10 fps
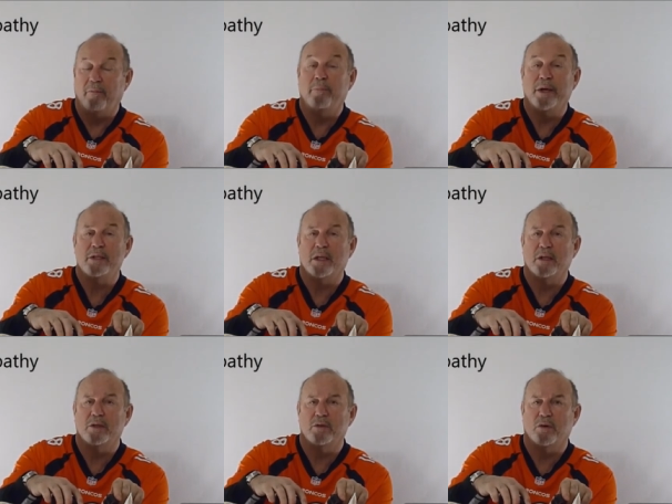
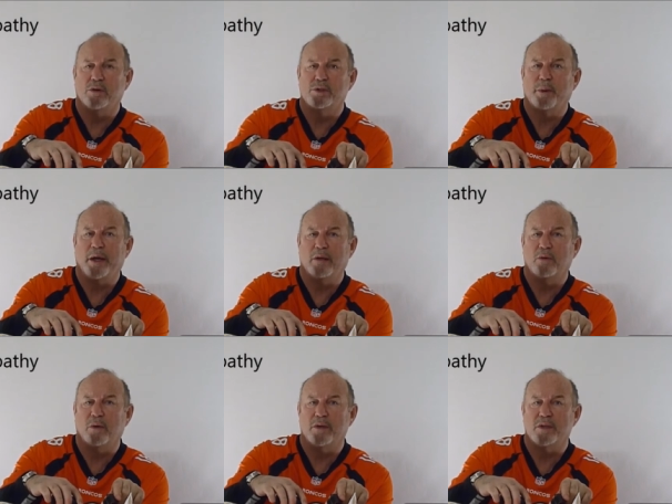basically do the whole spinal
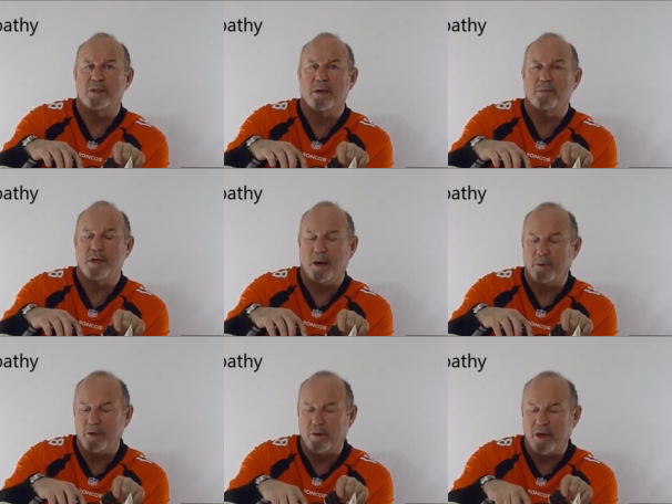cord at the same time.
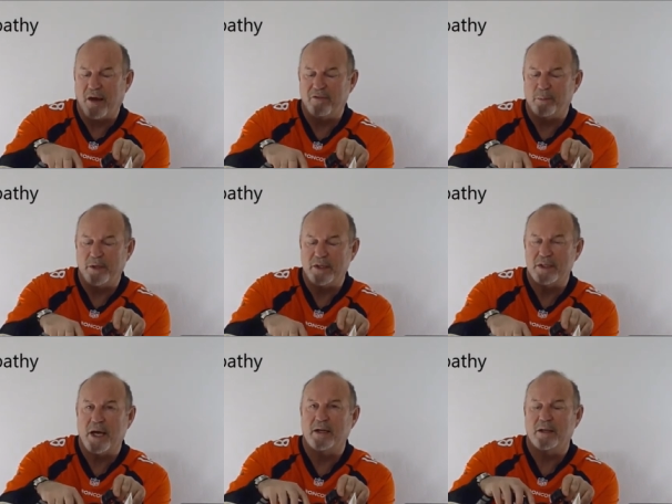We don't have to be
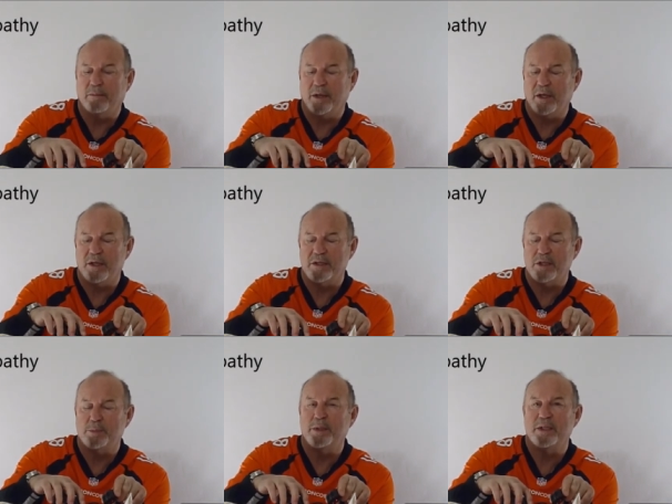exacting because
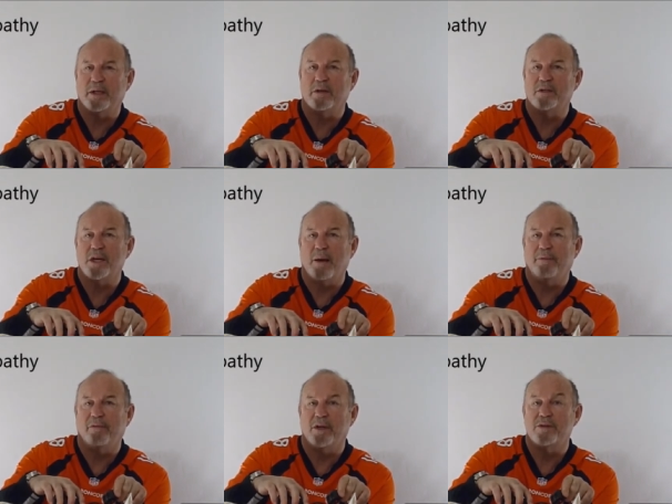this particular type
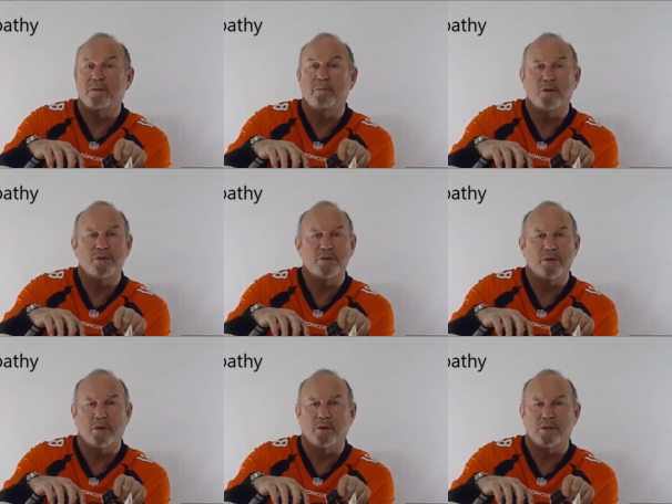of laser moves through
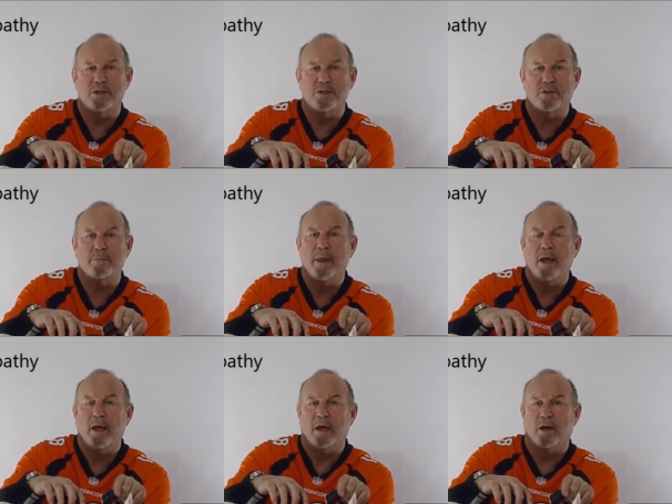the whole tissue
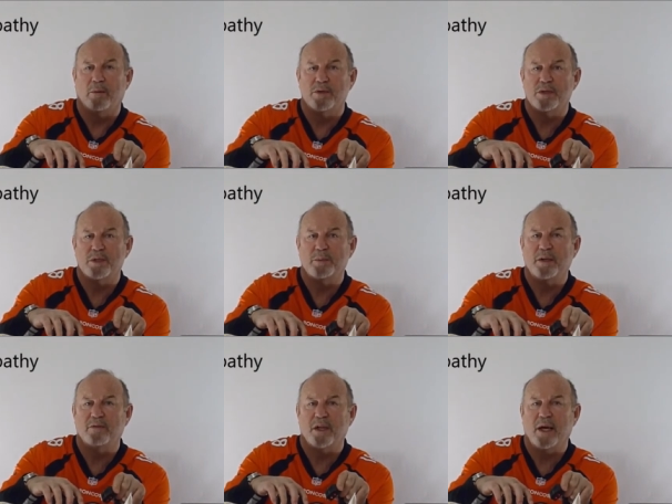at almost the speed
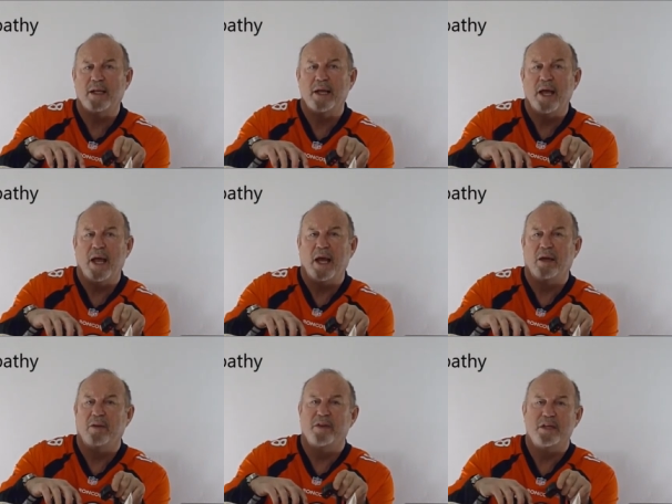of light,
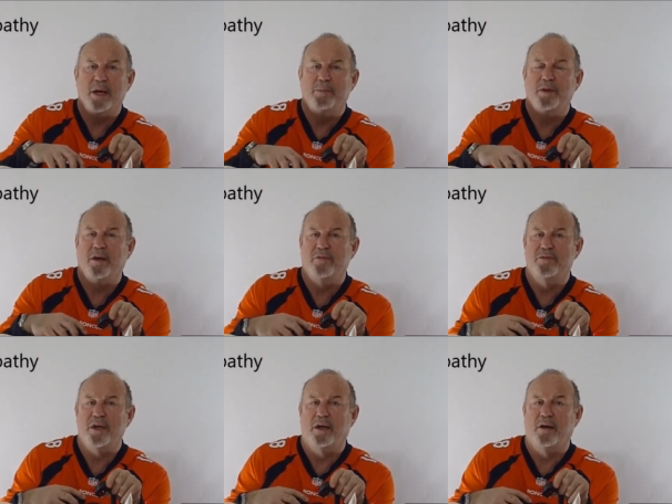and the depth
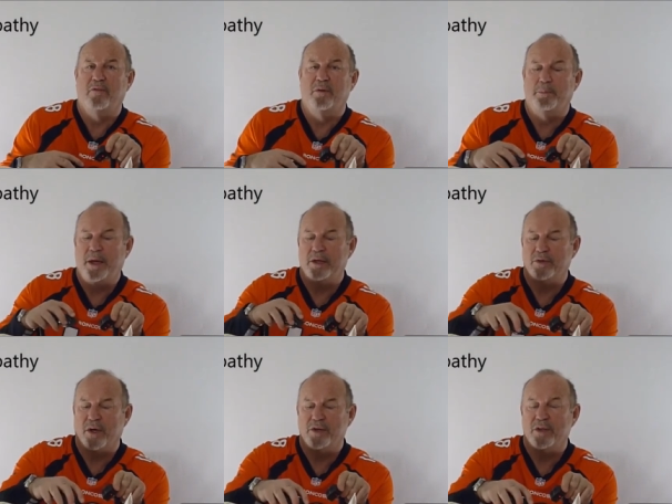of
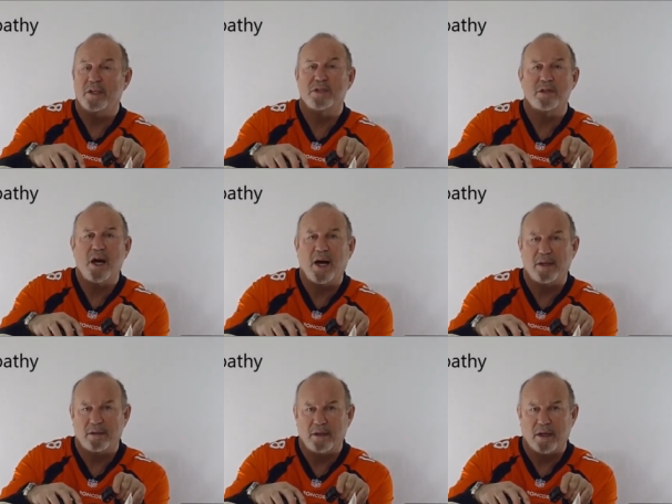penetration is
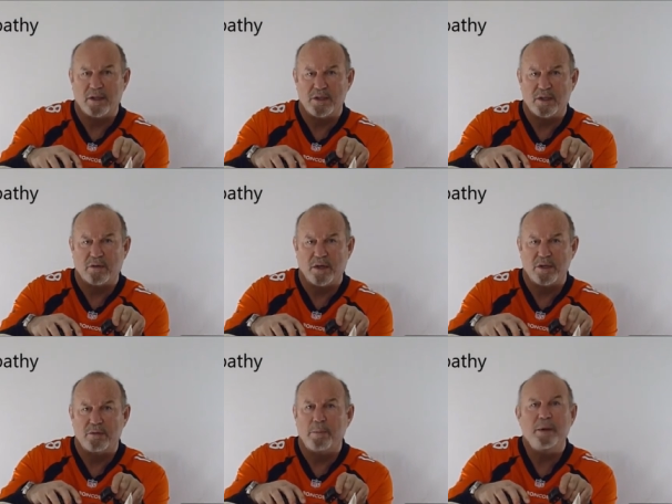not a
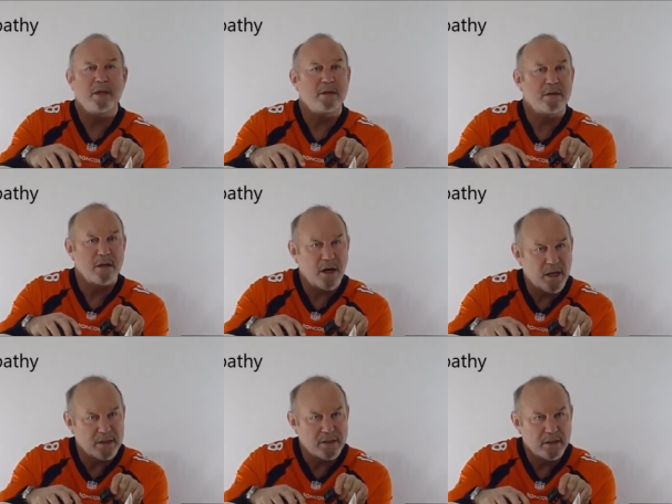consideration. Repeat,
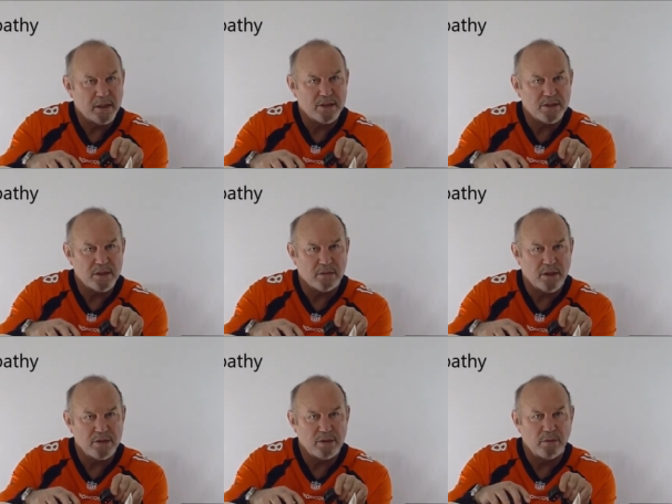not a
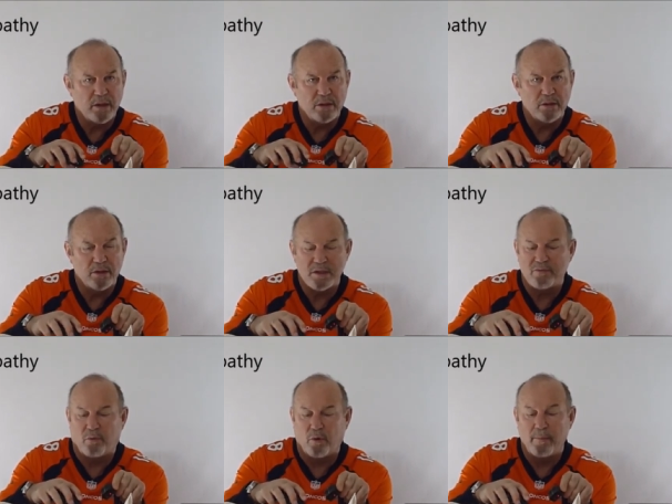consideration. We can do this
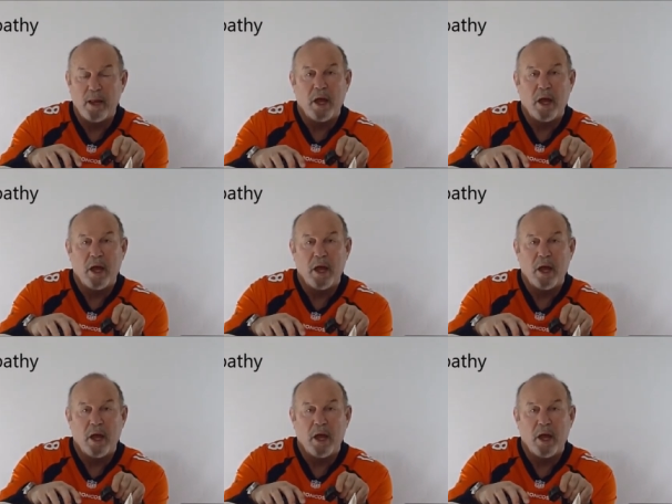for